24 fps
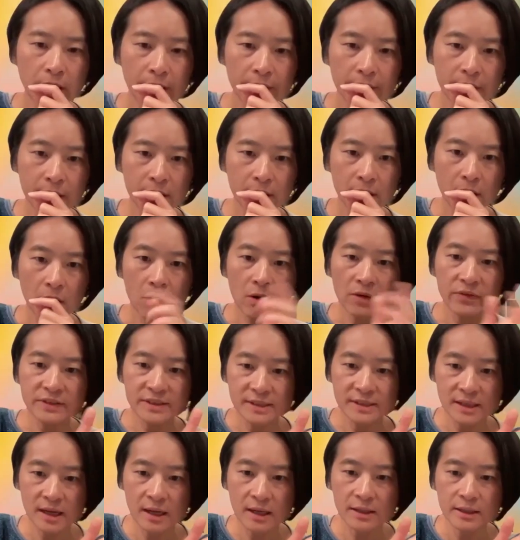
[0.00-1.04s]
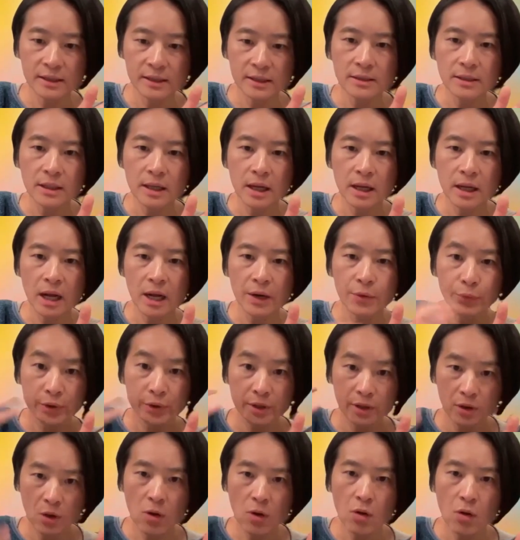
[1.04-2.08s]
And then all of a sudden, I
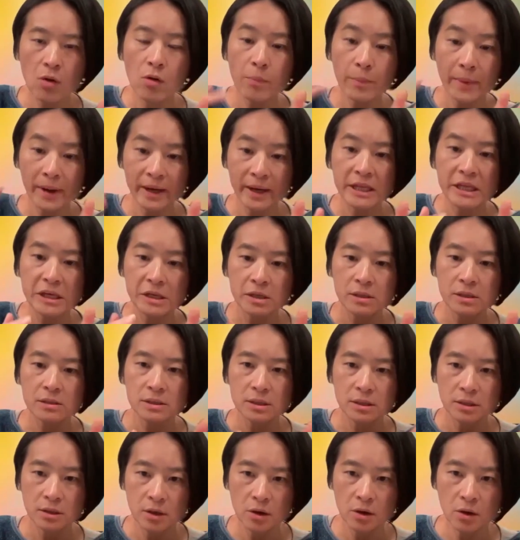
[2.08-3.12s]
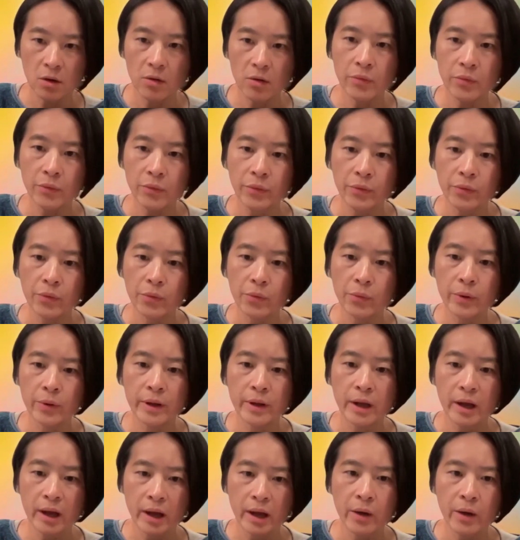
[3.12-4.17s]
recall many years ago
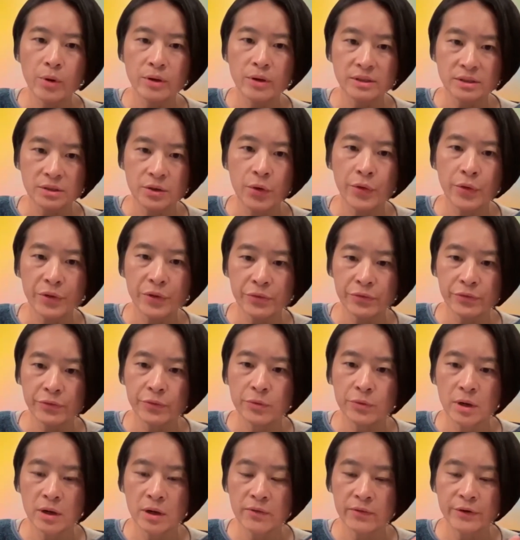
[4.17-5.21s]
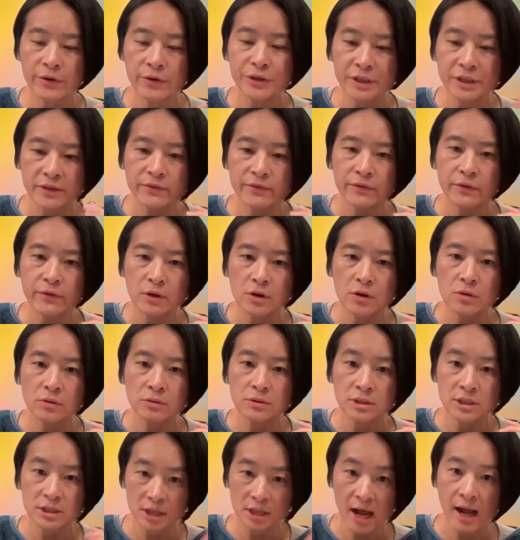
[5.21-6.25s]
when I was going through a very
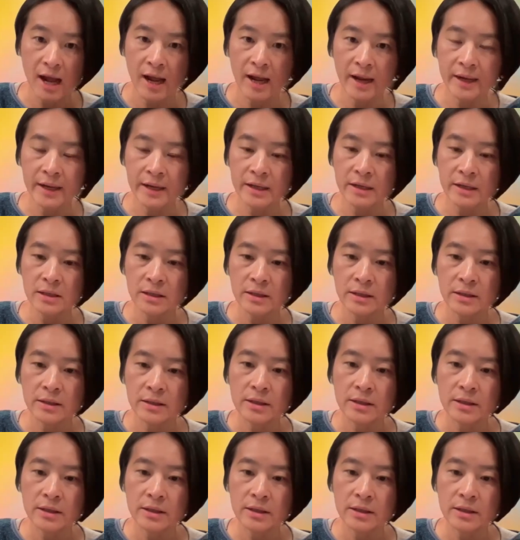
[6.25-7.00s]
difficult time.